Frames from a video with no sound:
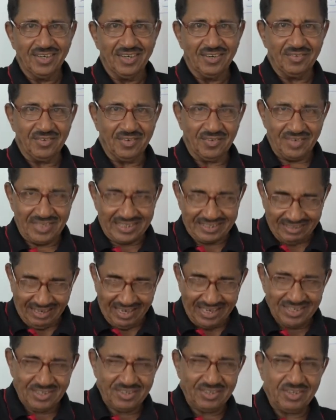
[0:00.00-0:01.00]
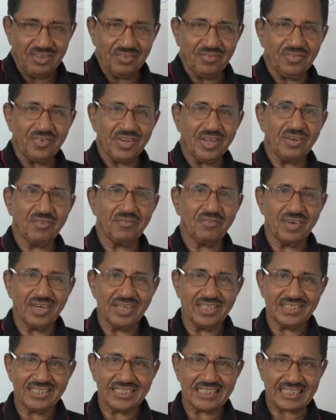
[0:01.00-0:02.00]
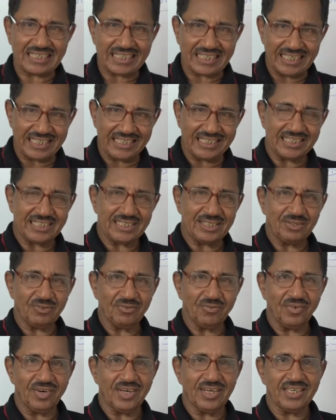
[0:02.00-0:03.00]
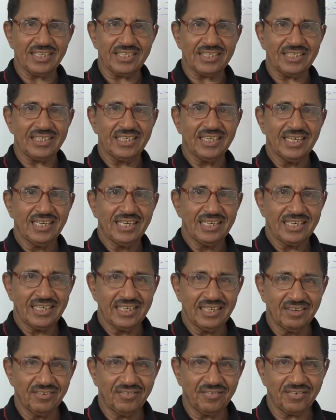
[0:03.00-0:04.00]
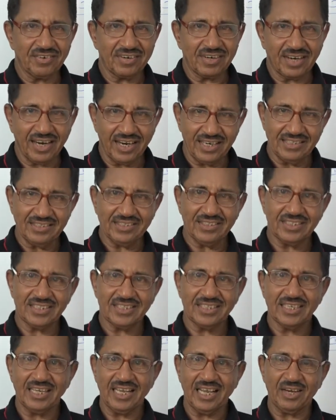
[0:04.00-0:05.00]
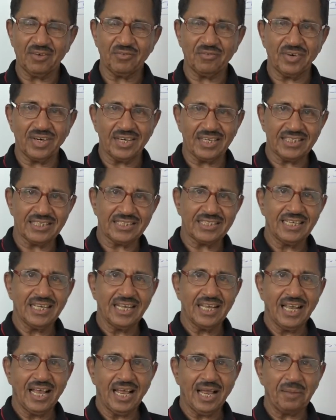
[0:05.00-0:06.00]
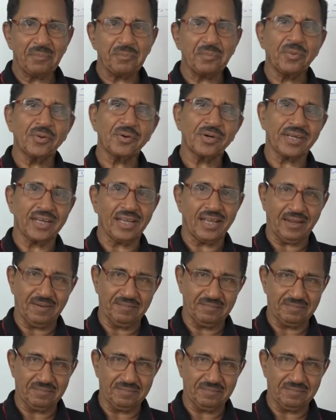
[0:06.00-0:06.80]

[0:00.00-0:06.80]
we will try to define what is trace, what is difference and what is aporia.